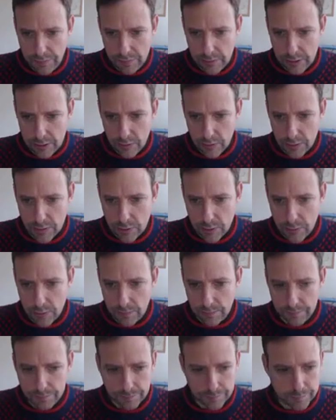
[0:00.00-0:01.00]
definitely not
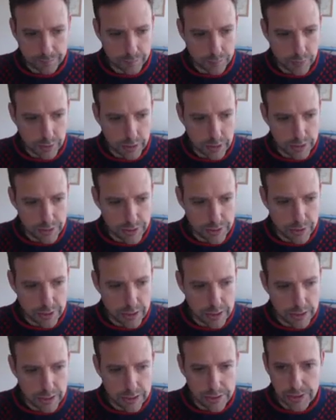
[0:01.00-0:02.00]
2. Okay, so
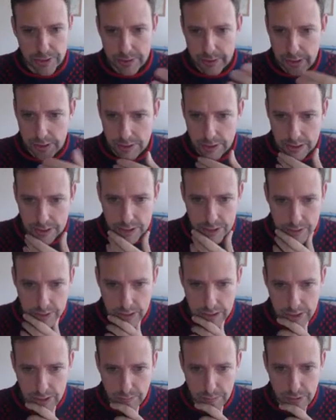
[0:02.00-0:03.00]

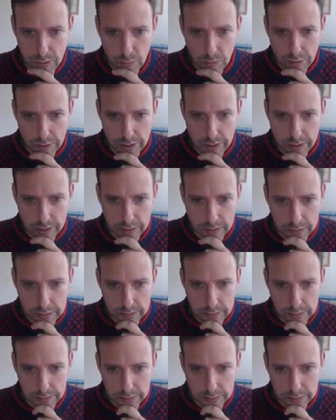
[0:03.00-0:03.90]
that's a big one there.